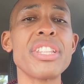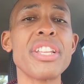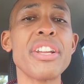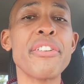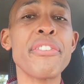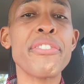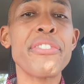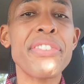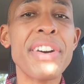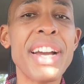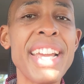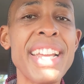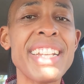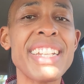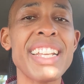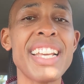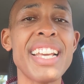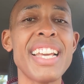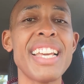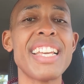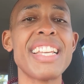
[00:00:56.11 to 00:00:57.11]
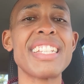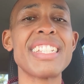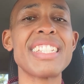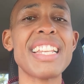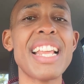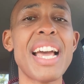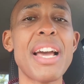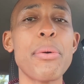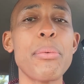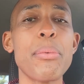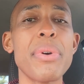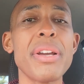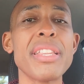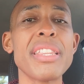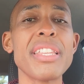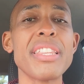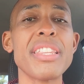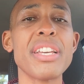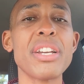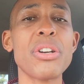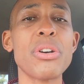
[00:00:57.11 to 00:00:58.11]
Their fight is not with
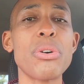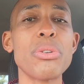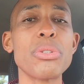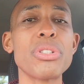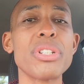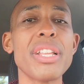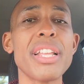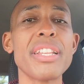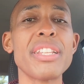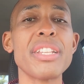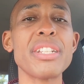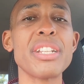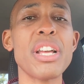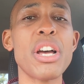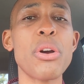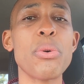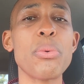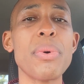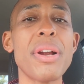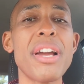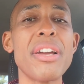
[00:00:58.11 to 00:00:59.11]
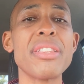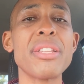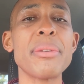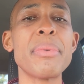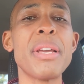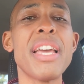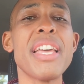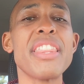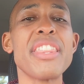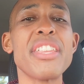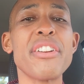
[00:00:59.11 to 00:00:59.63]
the culture that's around them.